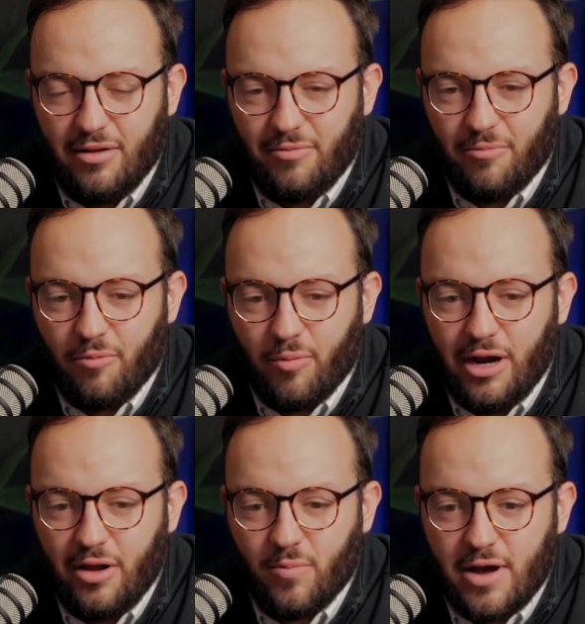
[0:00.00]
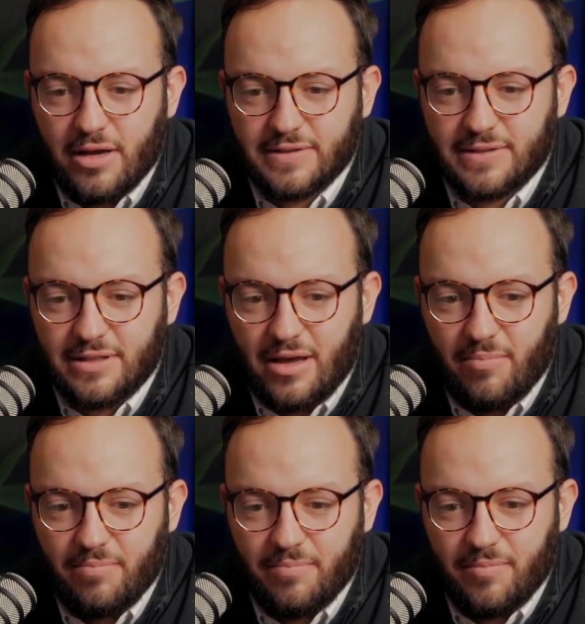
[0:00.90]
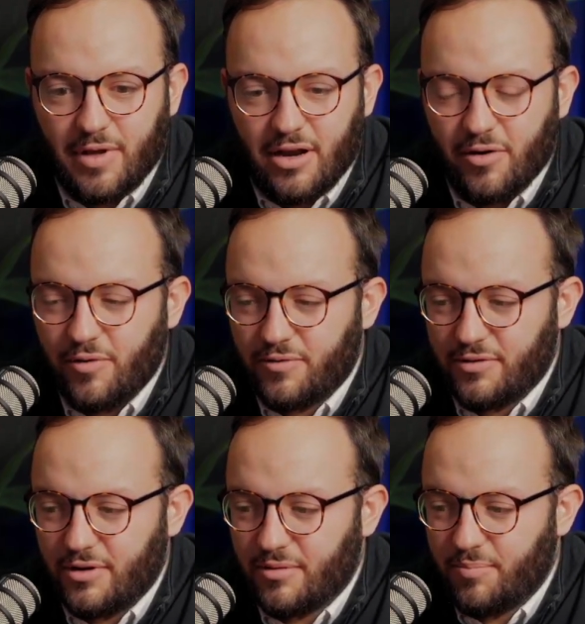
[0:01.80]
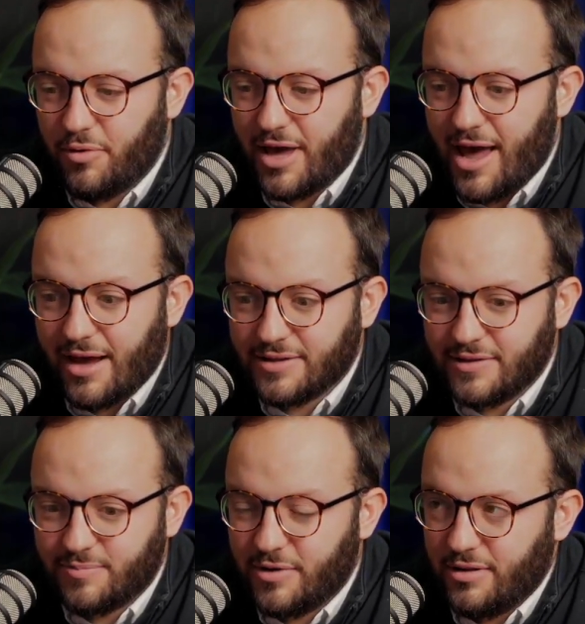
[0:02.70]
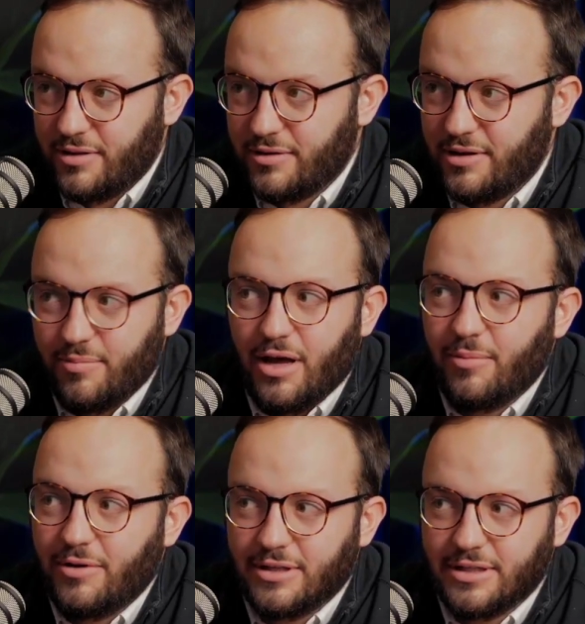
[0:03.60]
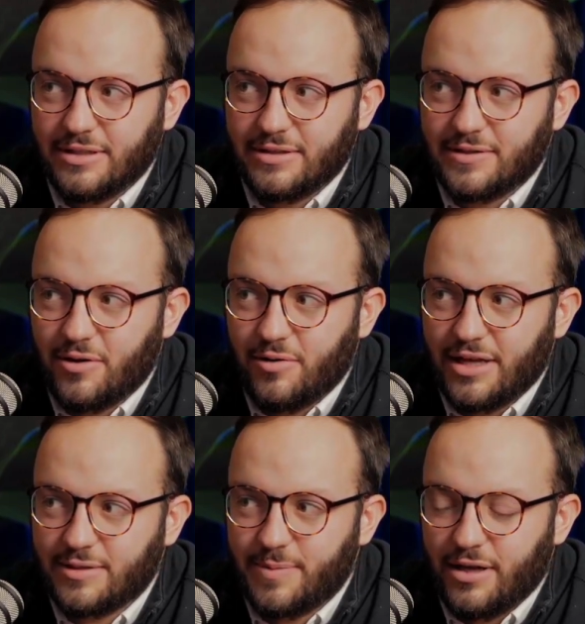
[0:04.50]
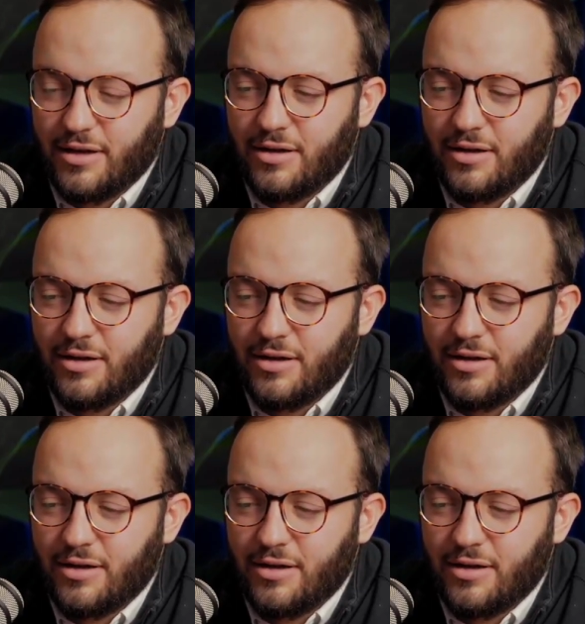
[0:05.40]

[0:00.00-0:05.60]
reading wise, I'm kind of going through the book of Acts this month in the Bible, and so that's been